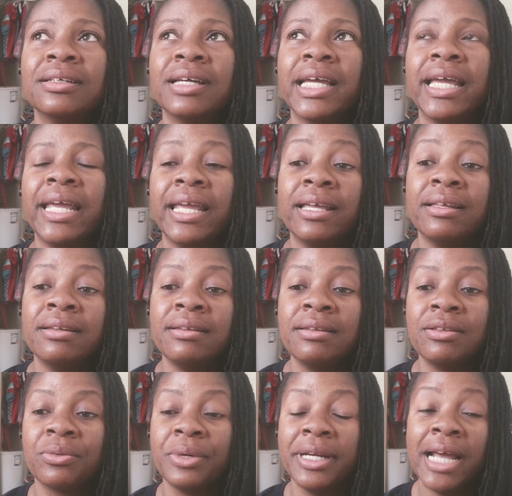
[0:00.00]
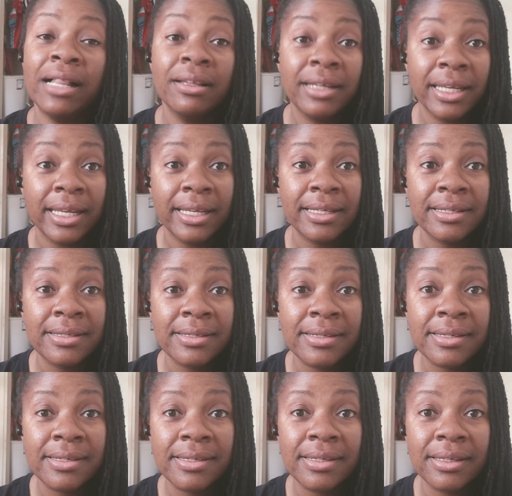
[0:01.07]
And the reality
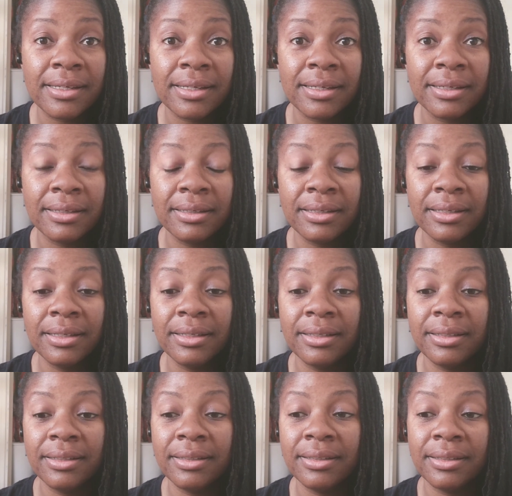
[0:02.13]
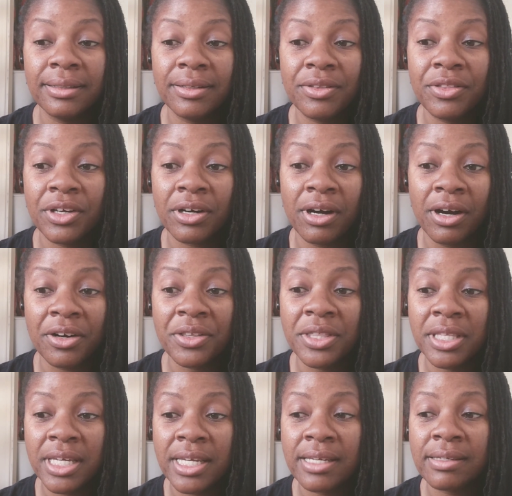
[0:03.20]
is, there are
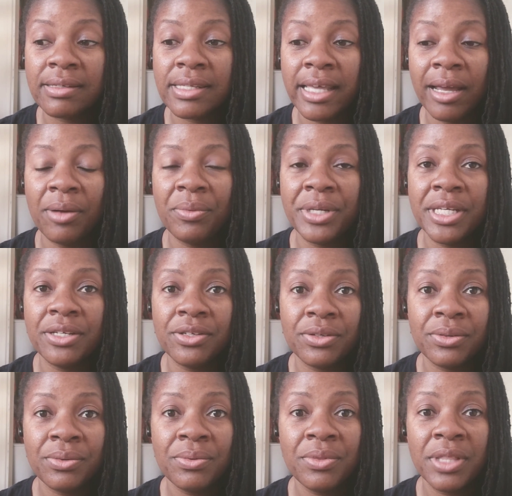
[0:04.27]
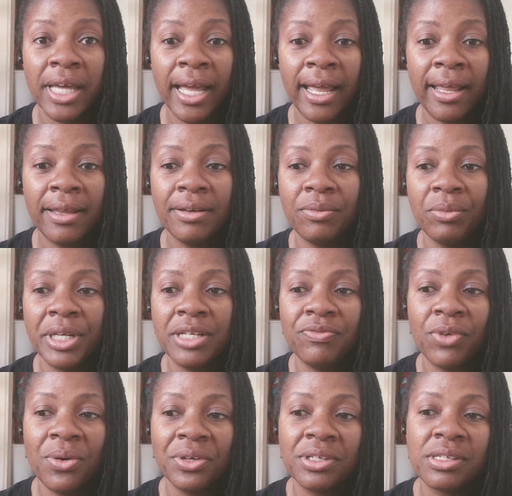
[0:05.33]
things that we do that we
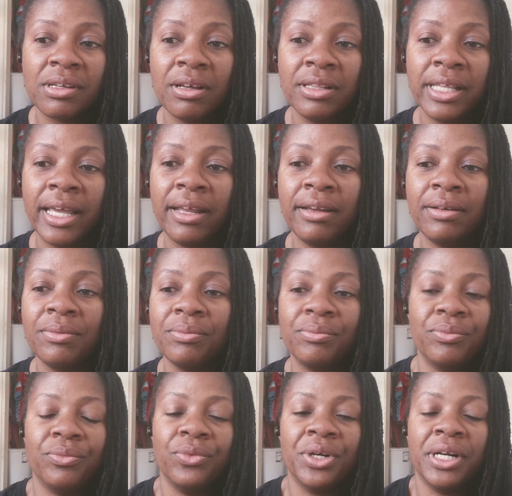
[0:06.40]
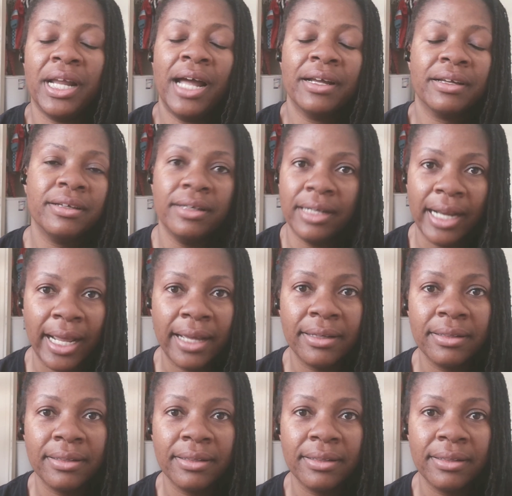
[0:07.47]
focus on that we're not good at.